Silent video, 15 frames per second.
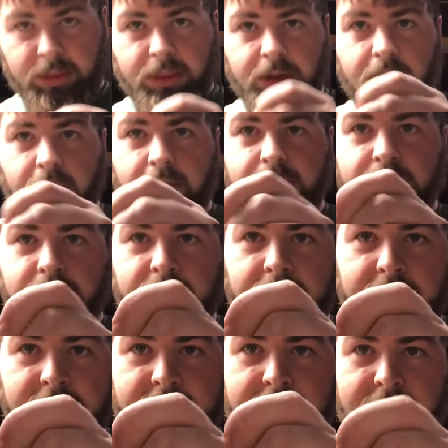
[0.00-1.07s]
All I'm doing
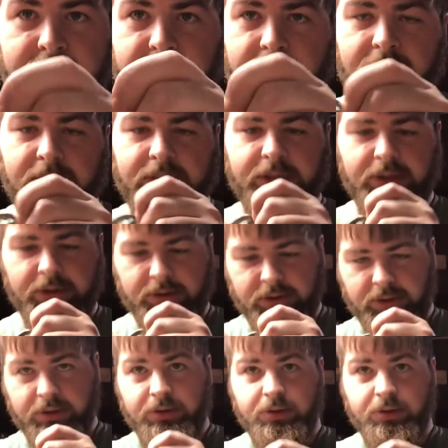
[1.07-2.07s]
is squeezing on it.